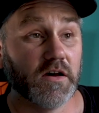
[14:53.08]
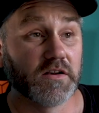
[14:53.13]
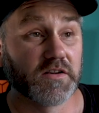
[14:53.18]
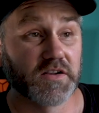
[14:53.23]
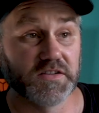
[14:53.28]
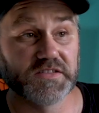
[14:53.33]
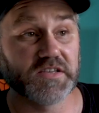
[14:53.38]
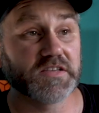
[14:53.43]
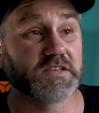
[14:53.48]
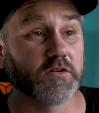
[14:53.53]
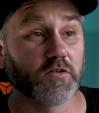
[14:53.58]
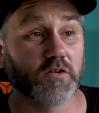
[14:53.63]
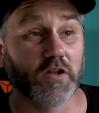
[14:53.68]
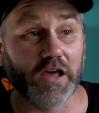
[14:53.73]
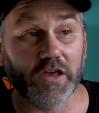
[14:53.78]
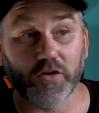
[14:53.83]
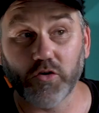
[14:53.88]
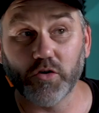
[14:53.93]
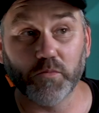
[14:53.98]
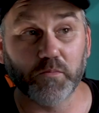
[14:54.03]
Does this look
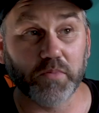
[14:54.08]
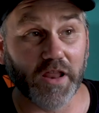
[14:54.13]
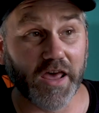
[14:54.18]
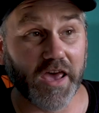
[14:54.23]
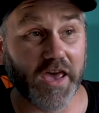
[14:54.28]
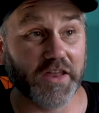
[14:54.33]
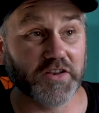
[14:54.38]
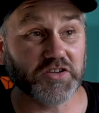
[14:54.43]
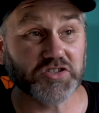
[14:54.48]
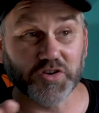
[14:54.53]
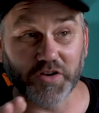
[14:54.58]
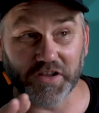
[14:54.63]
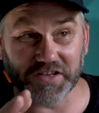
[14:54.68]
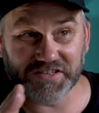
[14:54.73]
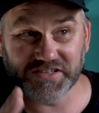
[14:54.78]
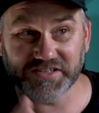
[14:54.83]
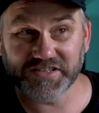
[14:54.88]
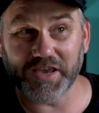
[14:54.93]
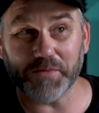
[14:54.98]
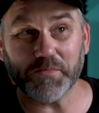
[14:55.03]
like a good plan? Should I
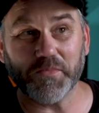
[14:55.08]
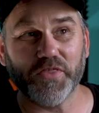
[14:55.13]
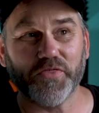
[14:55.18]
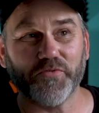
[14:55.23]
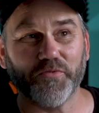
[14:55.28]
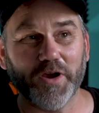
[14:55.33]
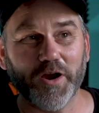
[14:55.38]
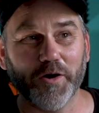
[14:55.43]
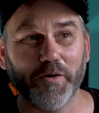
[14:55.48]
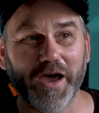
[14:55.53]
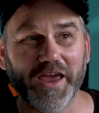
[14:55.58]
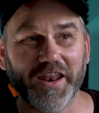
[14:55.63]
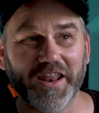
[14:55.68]
skip the 308